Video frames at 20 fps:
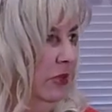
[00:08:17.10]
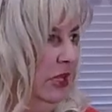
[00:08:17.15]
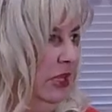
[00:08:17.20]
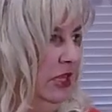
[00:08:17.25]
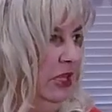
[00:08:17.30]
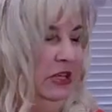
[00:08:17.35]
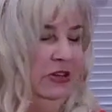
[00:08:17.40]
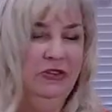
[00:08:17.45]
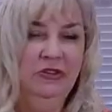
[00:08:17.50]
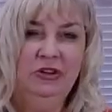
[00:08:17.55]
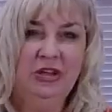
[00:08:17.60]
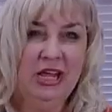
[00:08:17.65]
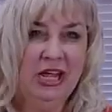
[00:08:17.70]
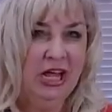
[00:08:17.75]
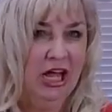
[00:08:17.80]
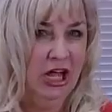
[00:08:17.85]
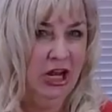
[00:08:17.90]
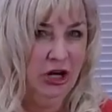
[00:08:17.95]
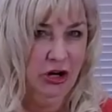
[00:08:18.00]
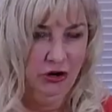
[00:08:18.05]
These are like
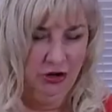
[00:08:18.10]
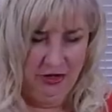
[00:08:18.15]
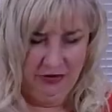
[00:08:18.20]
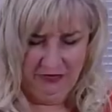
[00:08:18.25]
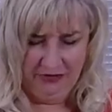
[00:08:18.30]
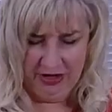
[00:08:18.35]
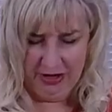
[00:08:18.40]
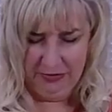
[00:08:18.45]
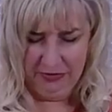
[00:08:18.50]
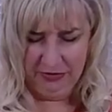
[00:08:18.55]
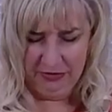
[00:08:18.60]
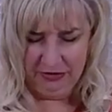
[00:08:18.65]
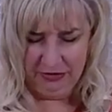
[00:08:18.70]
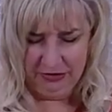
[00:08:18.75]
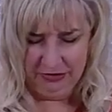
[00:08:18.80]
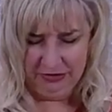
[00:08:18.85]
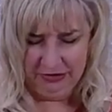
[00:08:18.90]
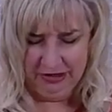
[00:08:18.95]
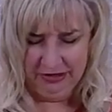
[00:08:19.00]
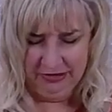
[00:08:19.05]
unheard of
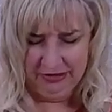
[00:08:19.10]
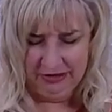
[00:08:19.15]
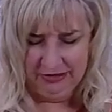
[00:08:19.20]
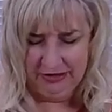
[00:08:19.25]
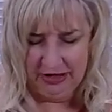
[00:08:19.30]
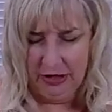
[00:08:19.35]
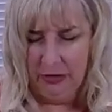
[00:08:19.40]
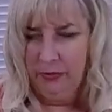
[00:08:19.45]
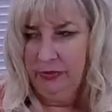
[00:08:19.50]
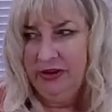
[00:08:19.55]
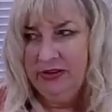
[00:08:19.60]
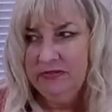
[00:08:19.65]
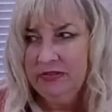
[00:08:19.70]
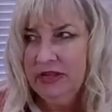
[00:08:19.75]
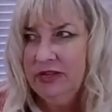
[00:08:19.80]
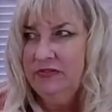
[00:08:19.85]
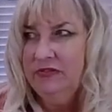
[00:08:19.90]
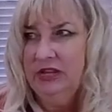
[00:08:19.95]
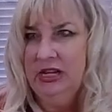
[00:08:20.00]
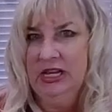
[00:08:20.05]
temperatures, because it's like we've
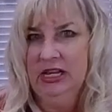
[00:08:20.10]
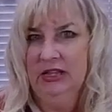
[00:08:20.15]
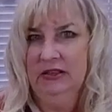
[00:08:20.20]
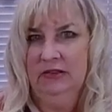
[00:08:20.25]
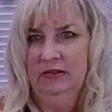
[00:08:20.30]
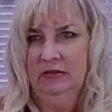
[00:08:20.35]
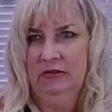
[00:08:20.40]
lived in